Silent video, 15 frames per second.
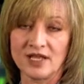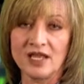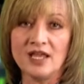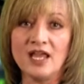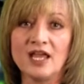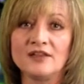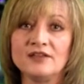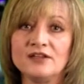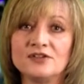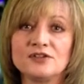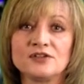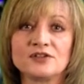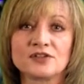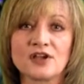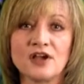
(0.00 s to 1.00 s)
At this
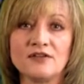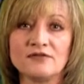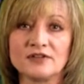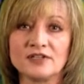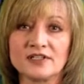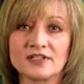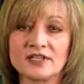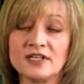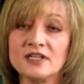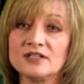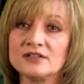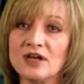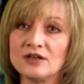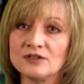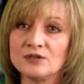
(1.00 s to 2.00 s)
year's conference,
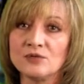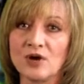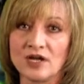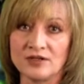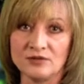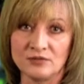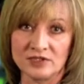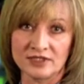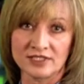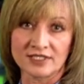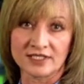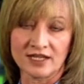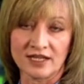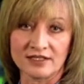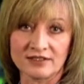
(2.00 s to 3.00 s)
Dr. Wadden will
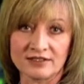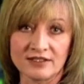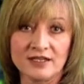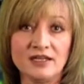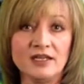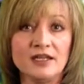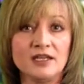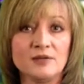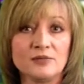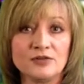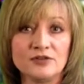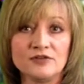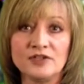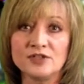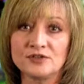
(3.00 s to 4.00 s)
discuss
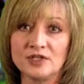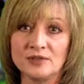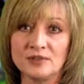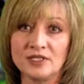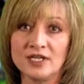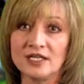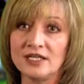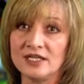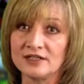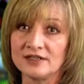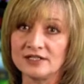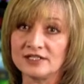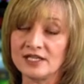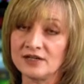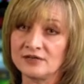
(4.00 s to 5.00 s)
improving treatment
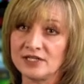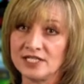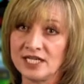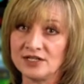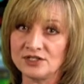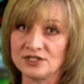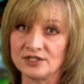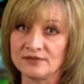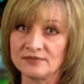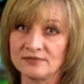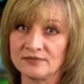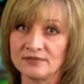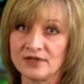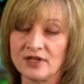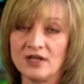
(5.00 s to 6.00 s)
adherence and retention
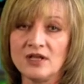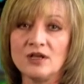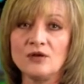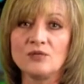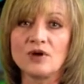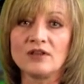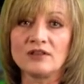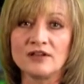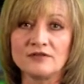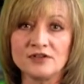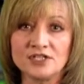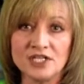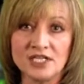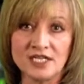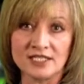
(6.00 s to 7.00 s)
while
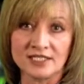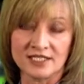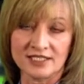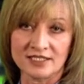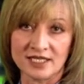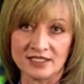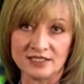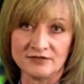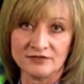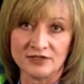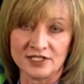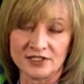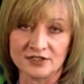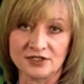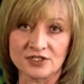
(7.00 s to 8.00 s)
leveraging his extensive
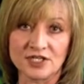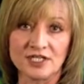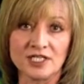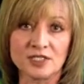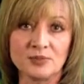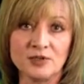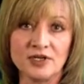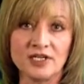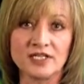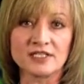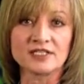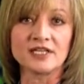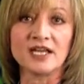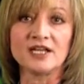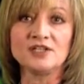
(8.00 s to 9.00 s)
research and experience
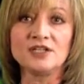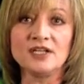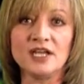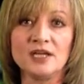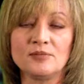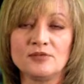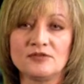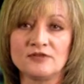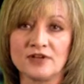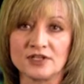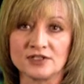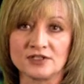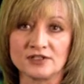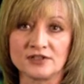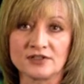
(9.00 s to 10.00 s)
to educate
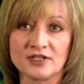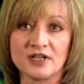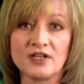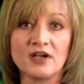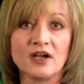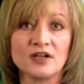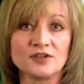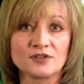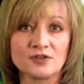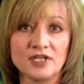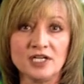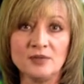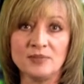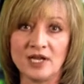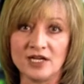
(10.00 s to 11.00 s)
professionals on treating
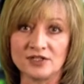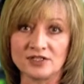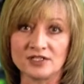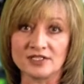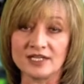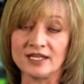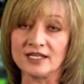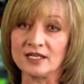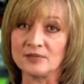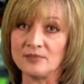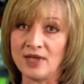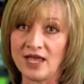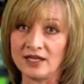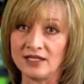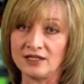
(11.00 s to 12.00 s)
patients and
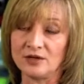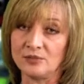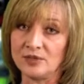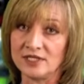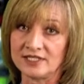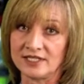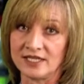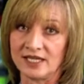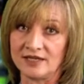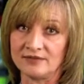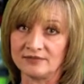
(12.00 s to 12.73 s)
combating obesity.